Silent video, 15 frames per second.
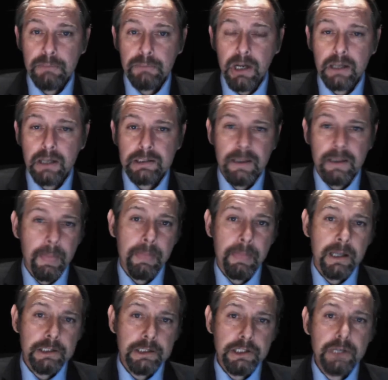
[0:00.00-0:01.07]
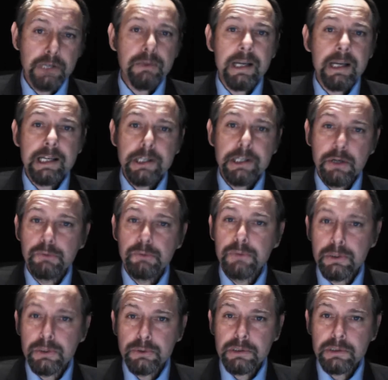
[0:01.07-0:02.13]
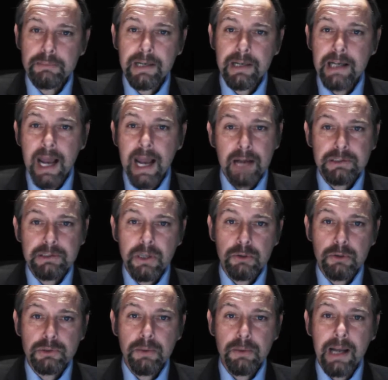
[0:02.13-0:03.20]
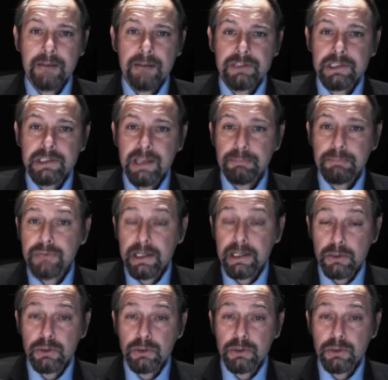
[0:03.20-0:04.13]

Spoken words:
Plus, new EU rules mean households will have to separate